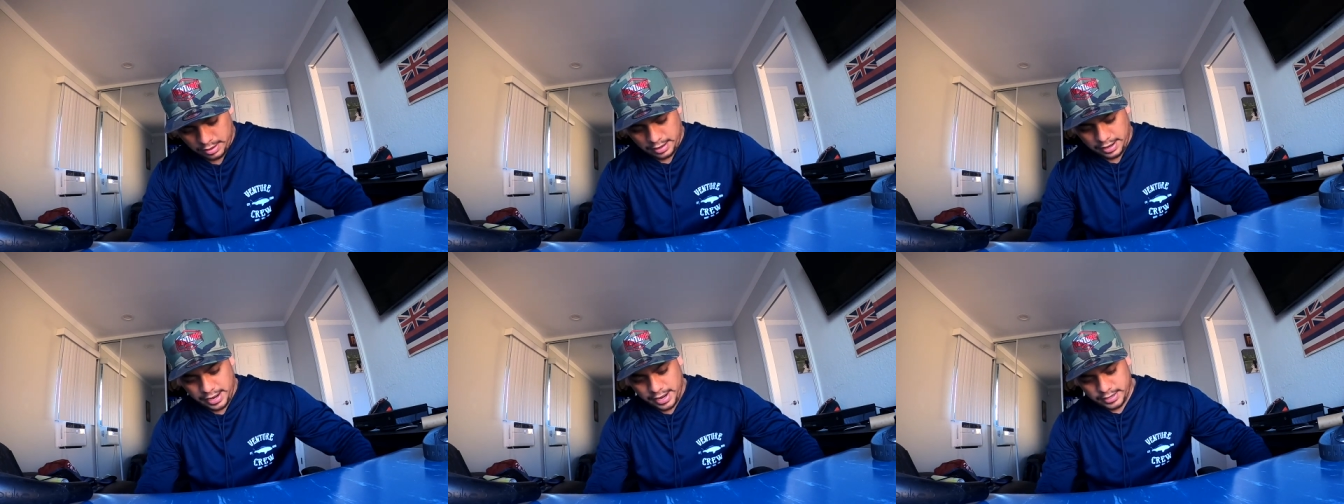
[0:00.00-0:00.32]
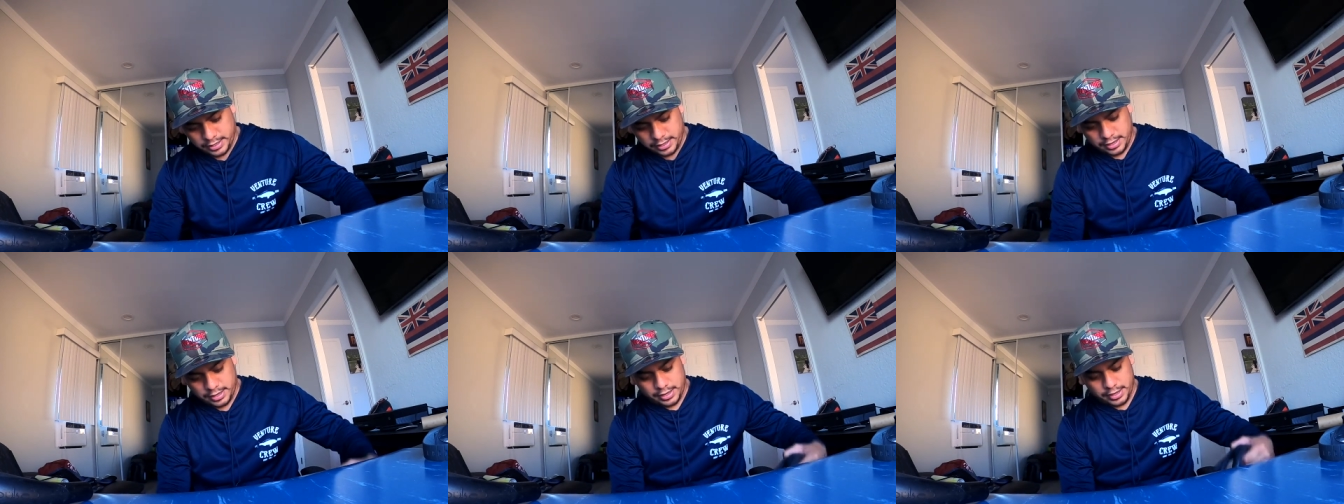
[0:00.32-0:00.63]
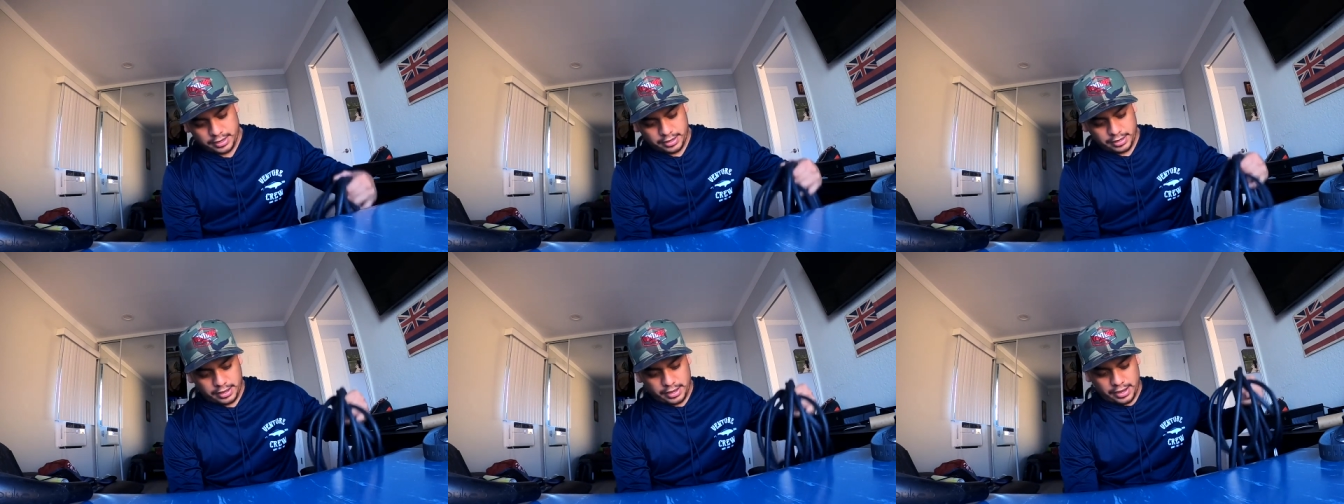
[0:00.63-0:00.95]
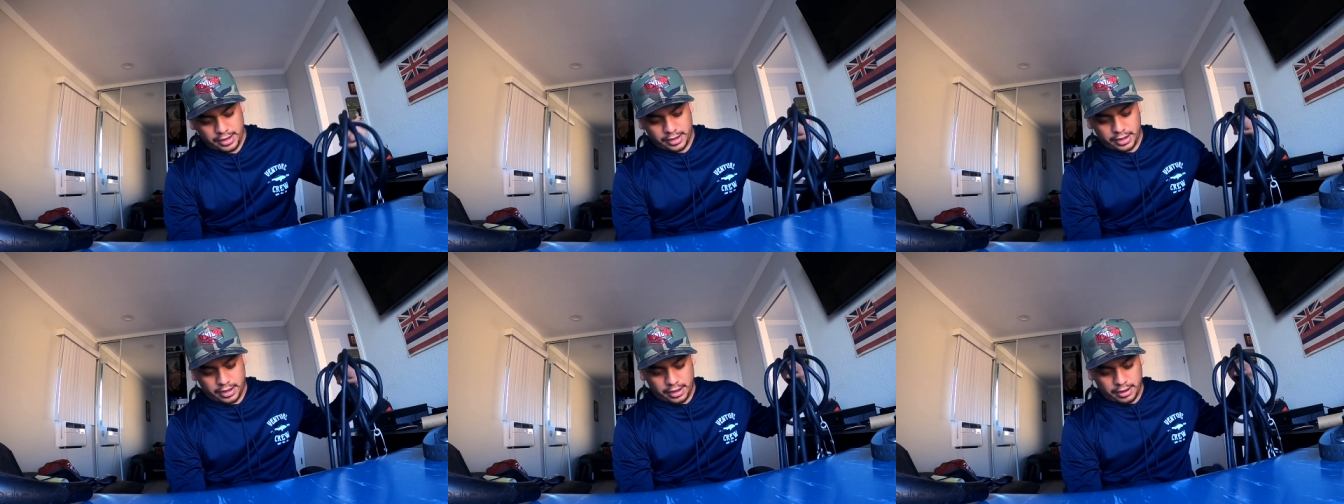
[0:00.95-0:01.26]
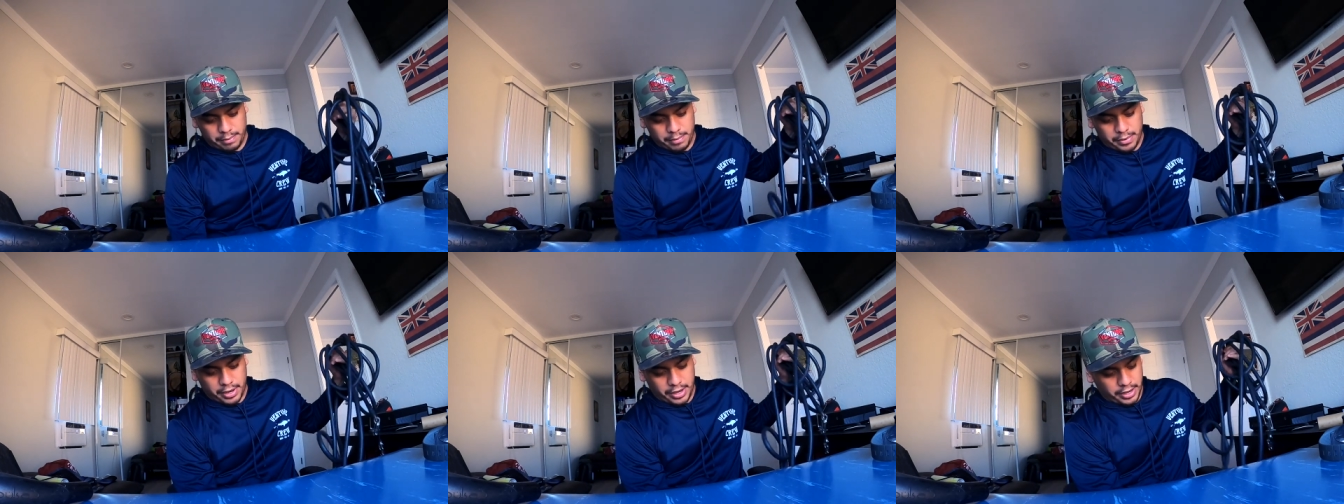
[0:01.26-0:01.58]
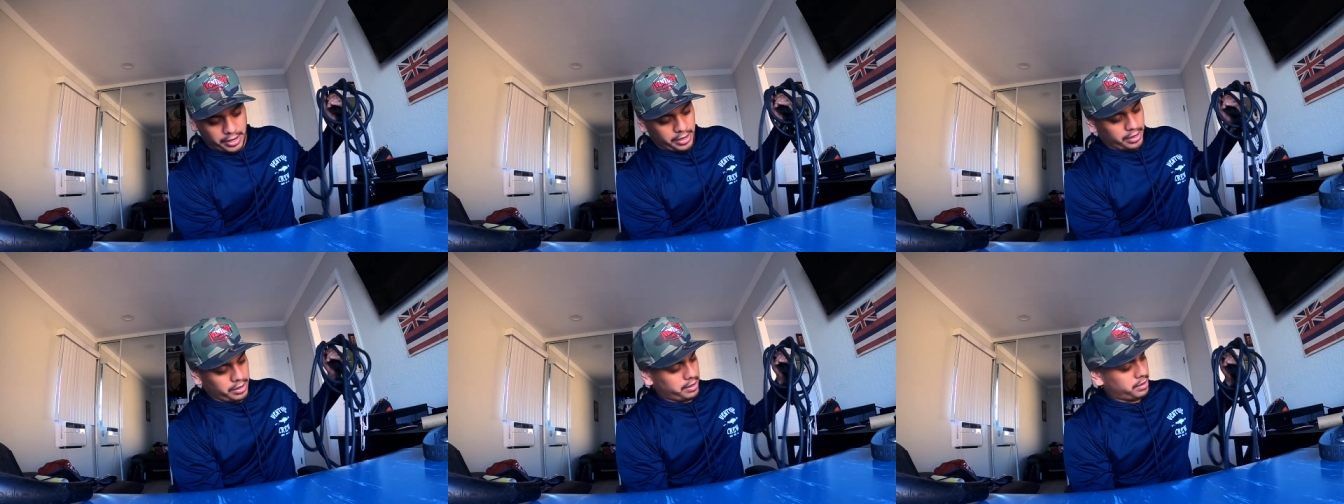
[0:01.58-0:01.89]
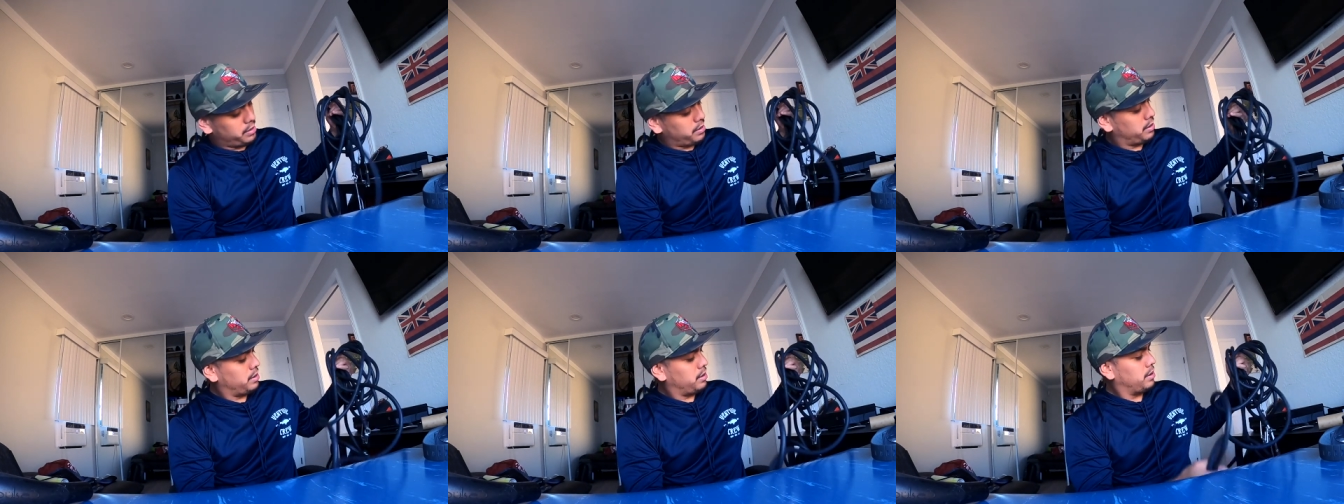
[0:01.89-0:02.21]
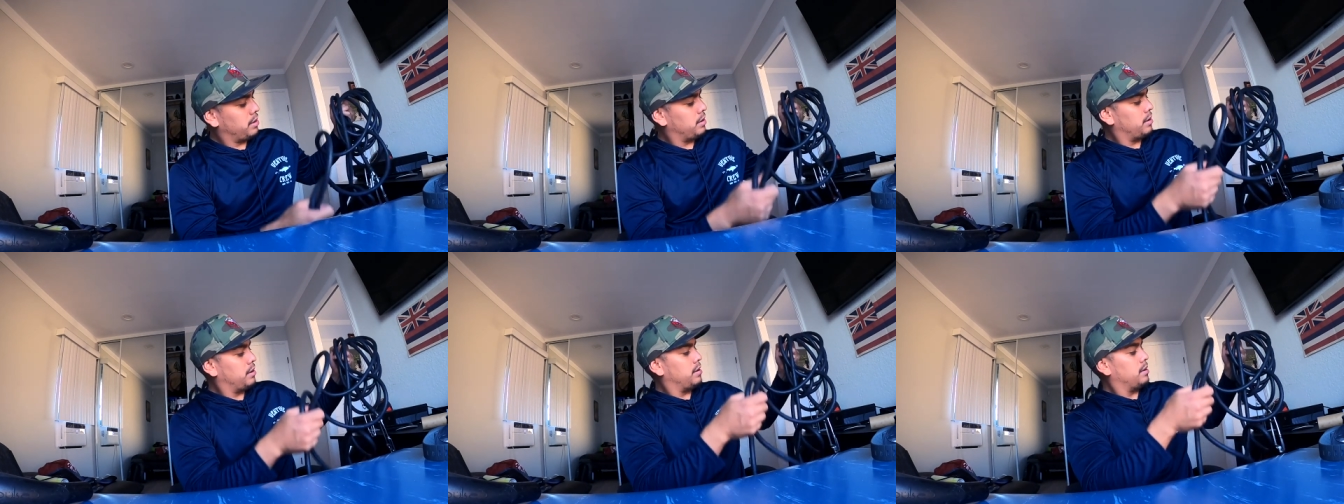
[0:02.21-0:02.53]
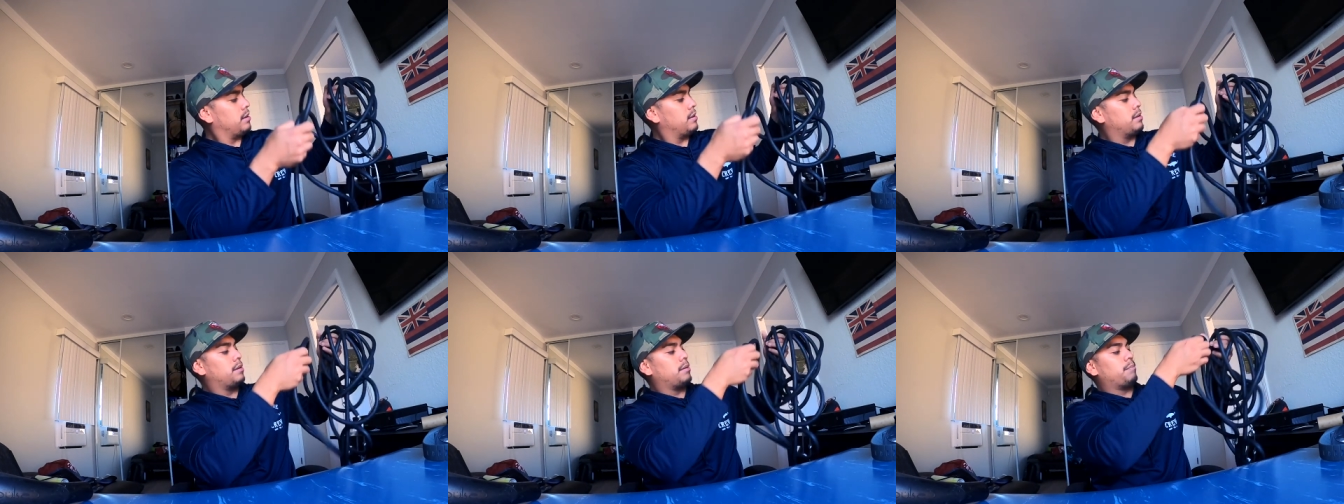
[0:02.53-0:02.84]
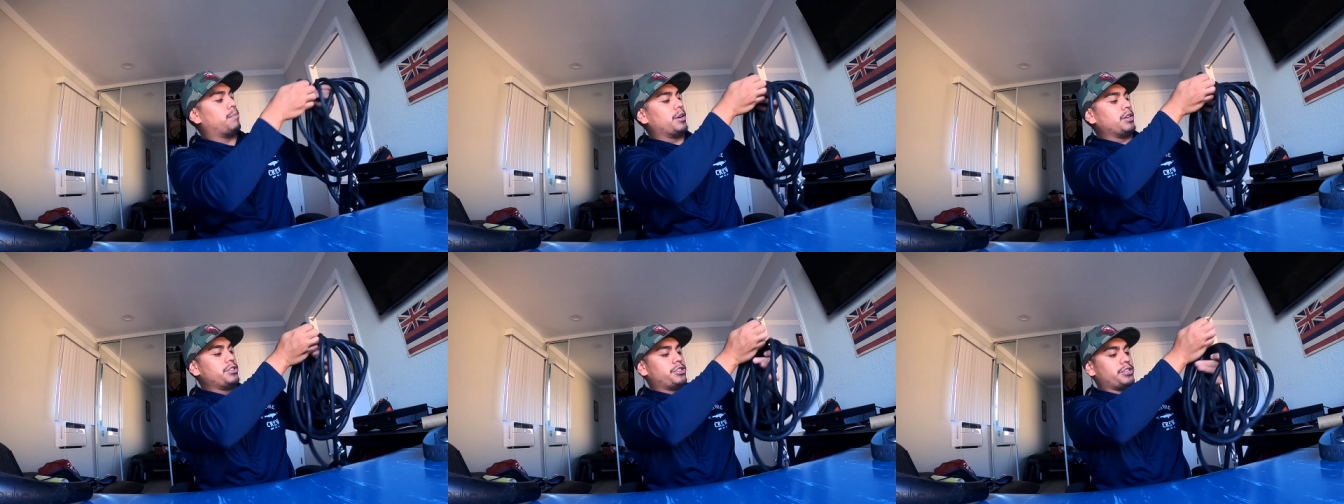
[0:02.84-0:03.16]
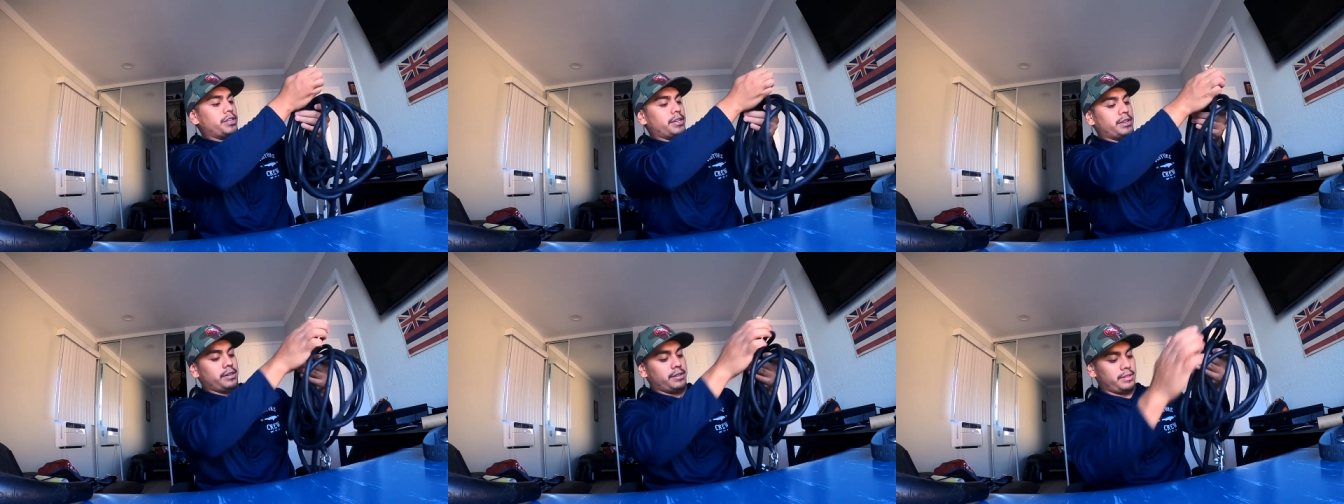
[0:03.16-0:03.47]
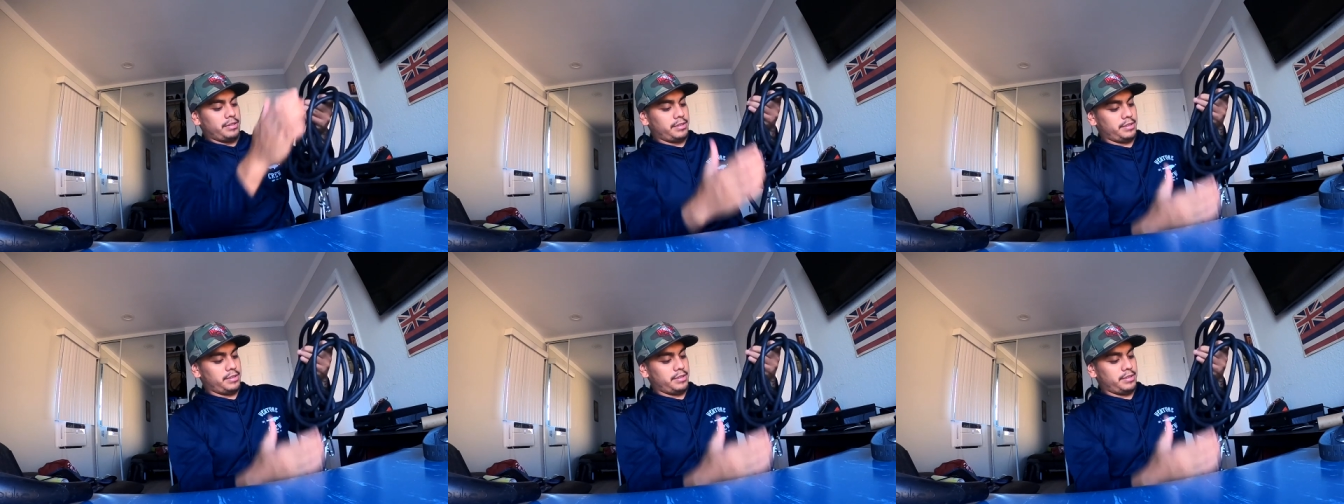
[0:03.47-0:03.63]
lastly, I got my bungee.